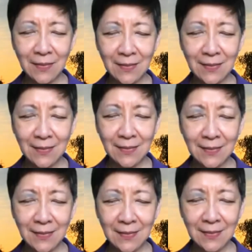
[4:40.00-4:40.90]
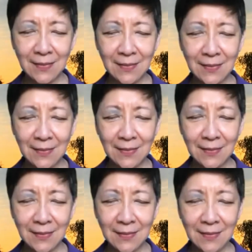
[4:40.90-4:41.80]

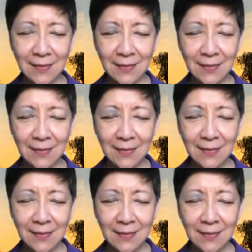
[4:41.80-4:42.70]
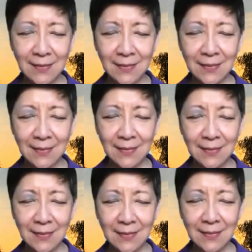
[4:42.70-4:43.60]

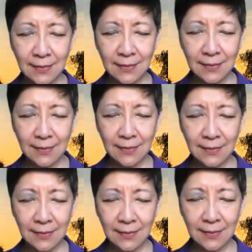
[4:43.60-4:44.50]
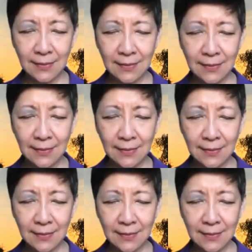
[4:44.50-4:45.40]

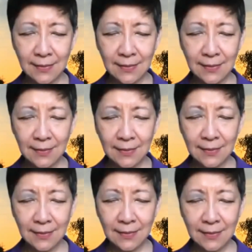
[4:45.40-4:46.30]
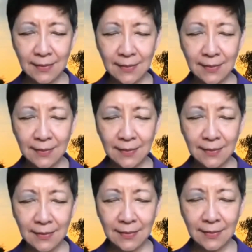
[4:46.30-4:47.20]

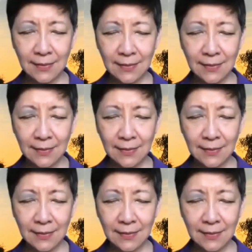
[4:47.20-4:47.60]
Nothing is said.